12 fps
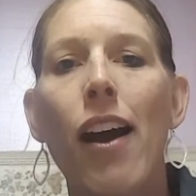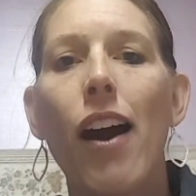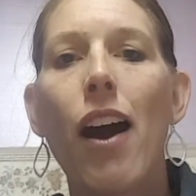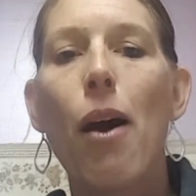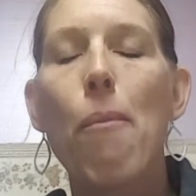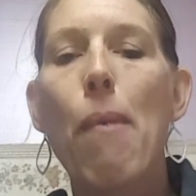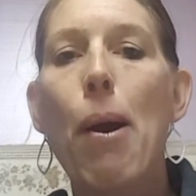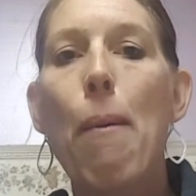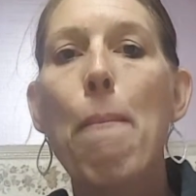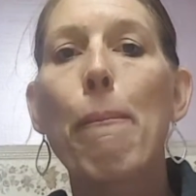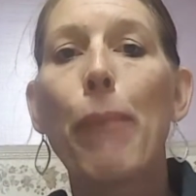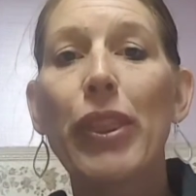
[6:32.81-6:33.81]

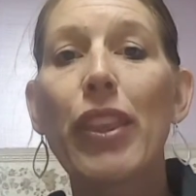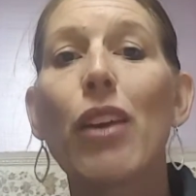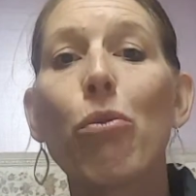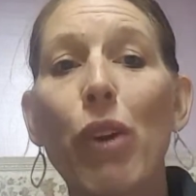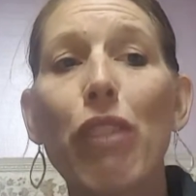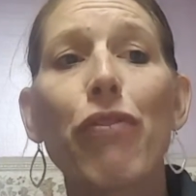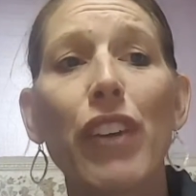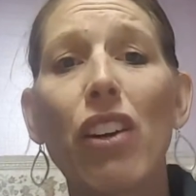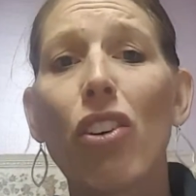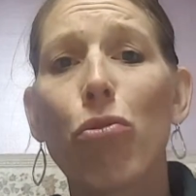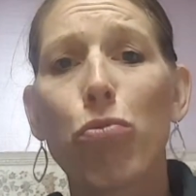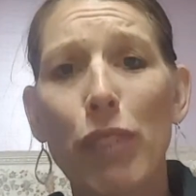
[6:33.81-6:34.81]
but then we
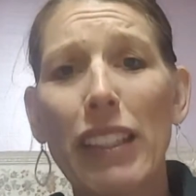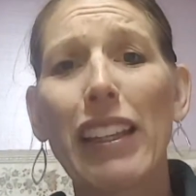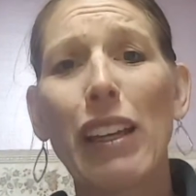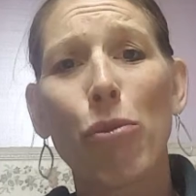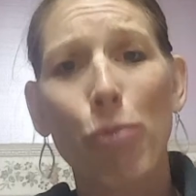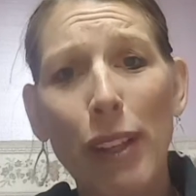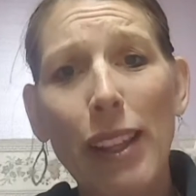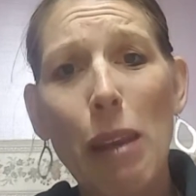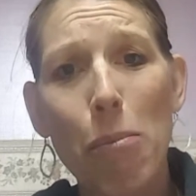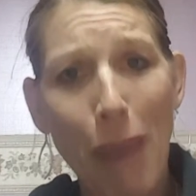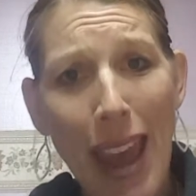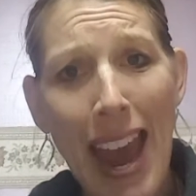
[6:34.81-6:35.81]
feel really, really
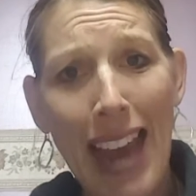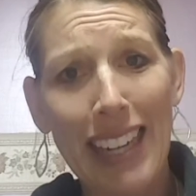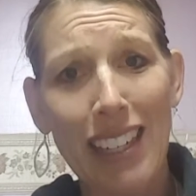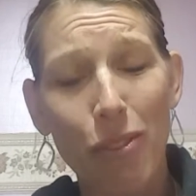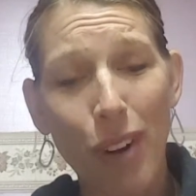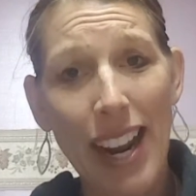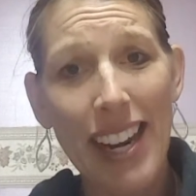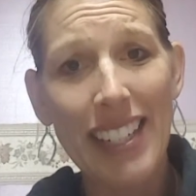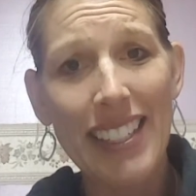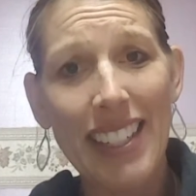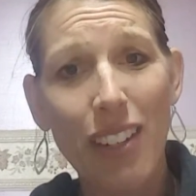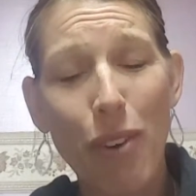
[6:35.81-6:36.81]
bad, right?